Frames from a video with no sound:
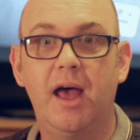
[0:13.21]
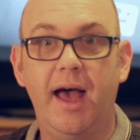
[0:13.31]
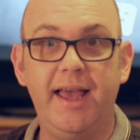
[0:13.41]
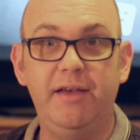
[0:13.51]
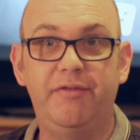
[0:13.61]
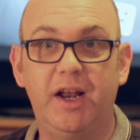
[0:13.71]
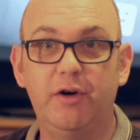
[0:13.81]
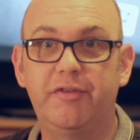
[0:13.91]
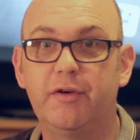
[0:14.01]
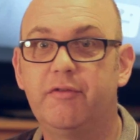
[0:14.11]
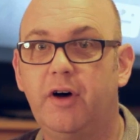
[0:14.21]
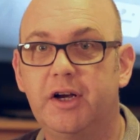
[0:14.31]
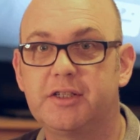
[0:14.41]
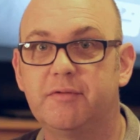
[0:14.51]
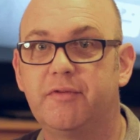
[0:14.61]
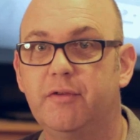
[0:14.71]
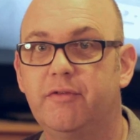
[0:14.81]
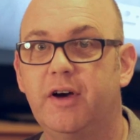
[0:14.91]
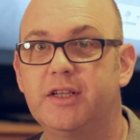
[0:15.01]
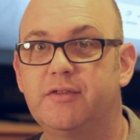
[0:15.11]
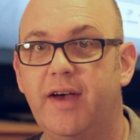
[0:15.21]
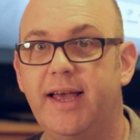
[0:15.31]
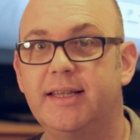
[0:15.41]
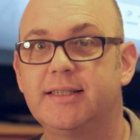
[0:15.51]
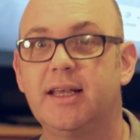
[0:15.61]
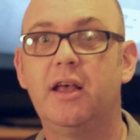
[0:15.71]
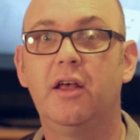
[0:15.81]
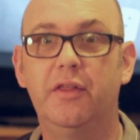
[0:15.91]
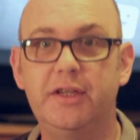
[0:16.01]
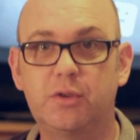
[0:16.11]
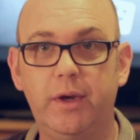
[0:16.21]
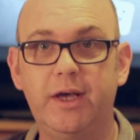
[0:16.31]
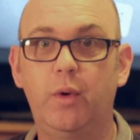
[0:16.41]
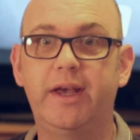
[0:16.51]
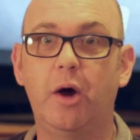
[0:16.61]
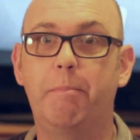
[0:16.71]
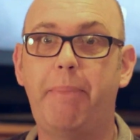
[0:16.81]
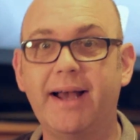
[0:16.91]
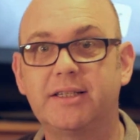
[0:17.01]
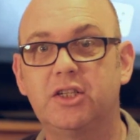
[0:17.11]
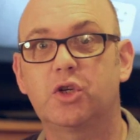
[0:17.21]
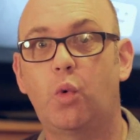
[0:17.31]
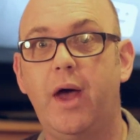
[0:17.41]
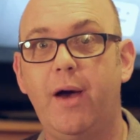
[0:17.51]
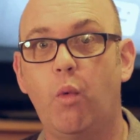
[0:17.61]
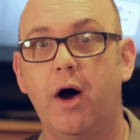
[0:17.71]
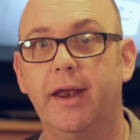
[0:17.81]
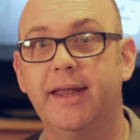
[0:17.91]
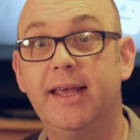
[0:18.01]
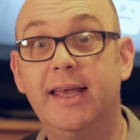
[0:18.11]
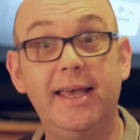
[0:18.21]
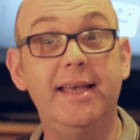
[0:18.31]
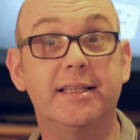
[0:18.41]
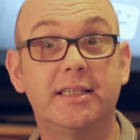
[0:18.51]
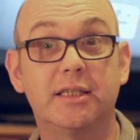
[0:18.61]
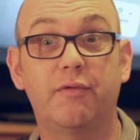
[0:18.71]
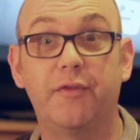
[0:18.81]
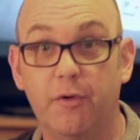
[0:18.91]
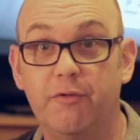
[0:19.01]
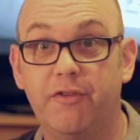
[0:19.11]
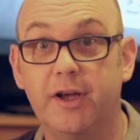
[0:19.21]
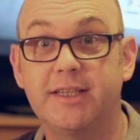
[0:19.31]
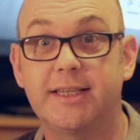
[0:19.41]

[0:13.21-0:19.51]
Hey fellow film fighters and film fights fans, this week we go back to square one. It's Film Fights